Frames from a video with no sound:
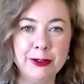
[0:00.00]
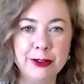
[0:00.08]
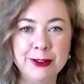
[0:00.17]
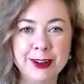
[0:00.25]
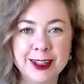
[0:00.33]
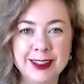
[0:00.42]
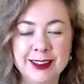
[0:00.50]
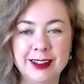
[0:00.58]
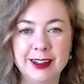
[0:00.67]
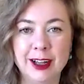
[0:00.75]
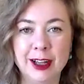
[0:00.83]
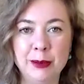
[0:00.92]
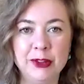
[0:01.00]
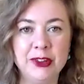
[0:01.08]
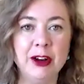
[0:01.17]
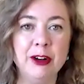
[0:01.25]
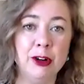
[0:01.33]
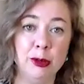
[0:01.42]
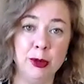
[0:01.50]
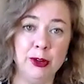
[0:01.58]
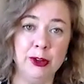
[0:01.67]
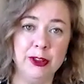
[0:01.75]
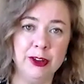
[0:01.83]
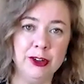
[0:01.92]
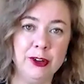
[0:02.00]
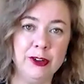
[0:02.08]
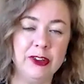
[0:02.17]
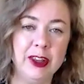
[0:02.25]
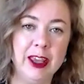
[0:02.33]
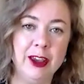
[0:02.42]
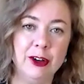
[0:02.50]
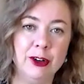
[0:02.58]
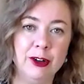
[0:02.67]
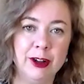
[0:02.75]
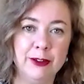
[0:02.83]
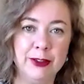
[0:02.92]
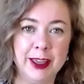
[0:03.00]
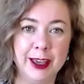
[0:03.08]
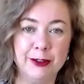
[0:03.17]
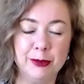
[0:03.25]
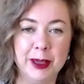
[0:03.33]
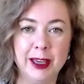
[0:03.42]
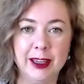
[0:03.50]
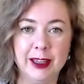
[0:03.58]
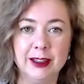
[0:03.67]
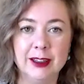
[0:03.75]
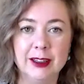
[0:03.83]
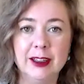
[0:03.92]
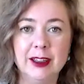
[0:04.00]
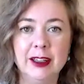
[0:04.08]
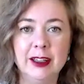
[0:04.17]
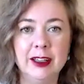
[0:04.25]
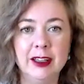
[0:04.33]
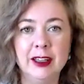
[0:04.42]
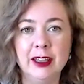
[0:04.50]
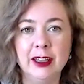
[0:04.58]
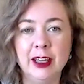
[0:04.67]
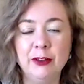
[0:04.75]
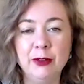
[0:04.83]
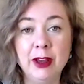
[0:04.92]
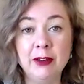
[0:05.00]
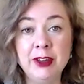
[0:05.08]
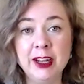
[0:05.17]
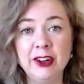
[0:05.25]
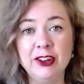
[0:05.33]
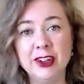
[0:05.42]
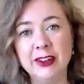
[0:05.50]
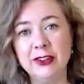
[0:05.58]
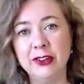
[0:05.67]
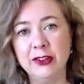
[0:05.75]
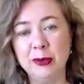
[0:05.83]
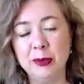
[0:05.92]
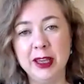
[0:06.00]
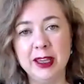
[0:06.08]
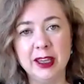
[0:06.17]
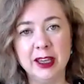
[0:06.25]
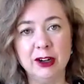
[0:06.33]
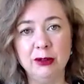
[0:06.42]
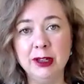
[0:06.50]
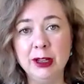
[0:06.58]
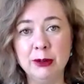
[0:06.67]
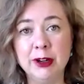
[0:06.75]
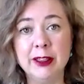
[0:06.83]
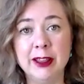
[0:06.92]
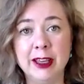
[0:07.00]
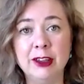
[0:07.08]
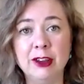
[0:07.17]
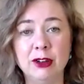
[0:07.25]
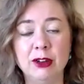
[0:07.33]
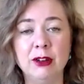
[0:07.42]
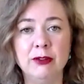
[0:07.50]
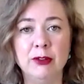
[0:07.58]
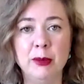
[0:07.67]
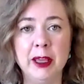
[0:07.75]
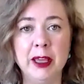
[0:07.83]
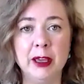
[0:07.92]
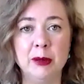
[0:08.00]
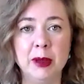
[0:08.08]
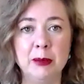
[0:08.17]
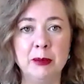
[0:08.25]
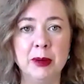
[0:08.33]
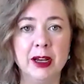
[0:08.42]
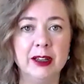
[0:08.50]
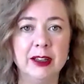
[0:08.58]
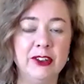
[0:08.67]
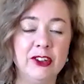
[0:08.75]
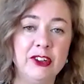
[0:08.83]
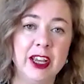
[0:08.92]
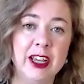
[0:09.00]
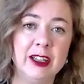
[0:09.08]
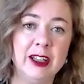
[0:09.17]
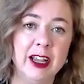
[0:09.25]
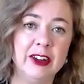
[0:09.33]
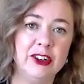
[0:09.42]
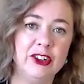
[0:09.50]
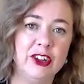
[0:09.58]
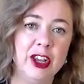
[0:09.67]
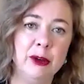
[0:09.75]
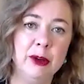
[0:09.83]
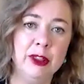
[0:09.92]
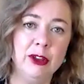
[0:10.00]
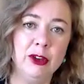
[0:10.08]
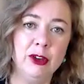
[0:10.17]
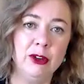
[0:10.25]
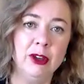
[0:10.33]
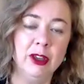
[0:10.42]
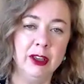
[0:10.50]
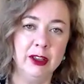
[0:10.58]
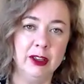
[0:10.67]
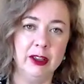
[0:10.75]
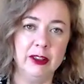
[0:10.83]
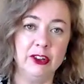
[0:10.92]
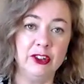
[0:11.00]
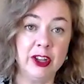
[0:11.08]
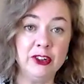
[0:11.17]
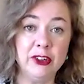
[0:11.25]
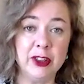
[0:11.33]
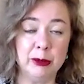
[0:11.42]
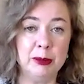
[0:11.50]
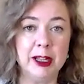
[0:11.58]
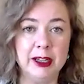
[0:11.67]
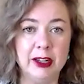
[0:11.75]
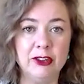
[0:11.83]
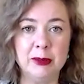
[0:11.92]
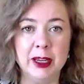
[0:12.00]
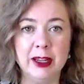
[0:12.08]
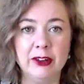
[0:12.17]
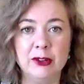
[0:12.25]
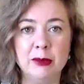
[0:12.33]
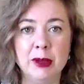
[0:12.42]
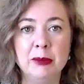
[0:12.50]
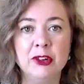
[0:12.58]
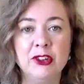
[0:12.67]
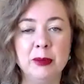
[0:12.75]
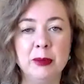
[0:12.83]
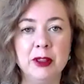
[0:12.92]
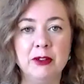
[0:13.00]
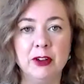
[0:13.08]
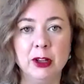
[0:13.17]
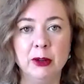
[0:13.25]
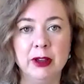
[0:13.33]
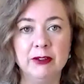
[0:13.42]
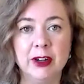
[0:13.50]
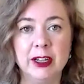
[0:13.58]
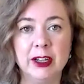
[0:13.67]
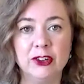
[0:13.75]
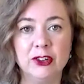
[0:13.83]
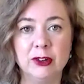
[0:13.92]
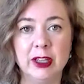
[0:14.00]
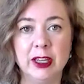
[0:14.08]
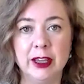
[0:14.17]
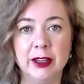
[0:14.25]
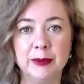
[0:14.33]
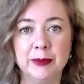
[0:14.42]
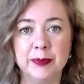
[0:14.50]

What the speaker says: everyone, I'm Sarah Abood, the new CEO of the FPA. If we haven't had a chance to speak yet, I really want to thank you for being a member. And today I'd like to share with you the changes that we're planning to make to membership in the following financial year.